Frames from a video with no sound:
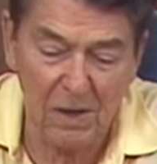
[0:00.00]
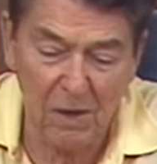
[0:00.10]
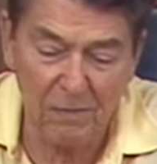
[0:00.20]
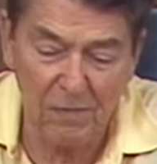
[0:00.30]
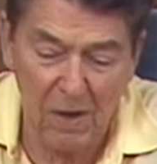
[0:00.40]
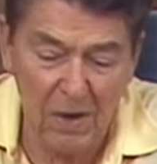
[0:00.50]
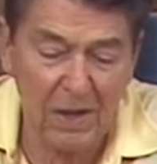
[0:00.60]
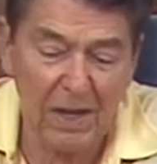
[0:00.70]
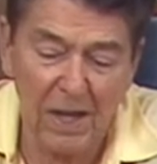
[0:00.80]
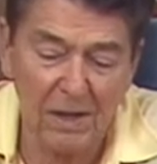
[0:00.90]

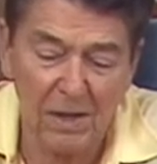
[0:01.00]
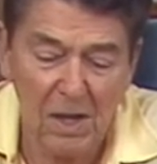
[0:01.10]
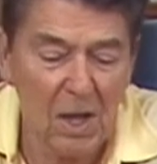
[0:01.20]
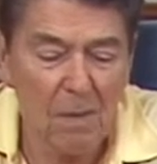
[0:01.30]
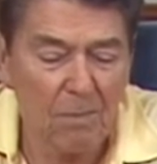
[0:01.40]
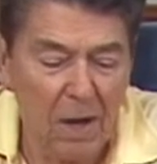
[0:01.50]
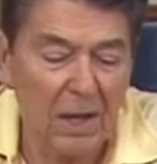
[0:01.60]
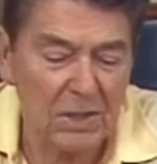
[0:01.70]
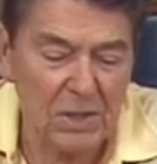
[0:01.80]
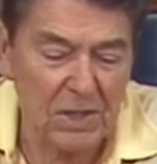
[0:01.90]
off-on-again
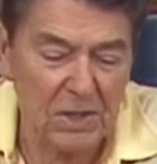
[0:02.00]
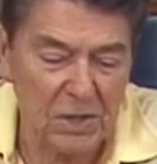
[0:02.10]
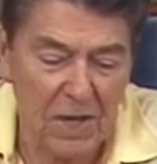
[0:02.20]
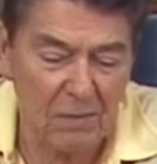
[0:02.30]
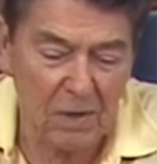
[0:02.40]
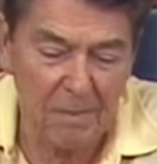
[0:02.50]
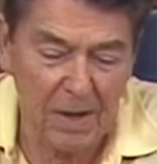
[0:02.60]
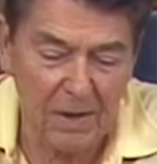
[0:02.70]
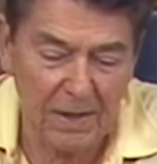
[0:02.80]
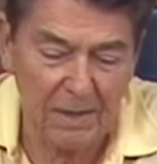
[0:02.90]
policy in Central
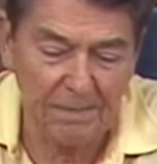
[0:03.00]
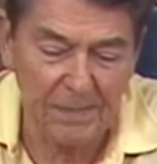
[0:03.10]
America.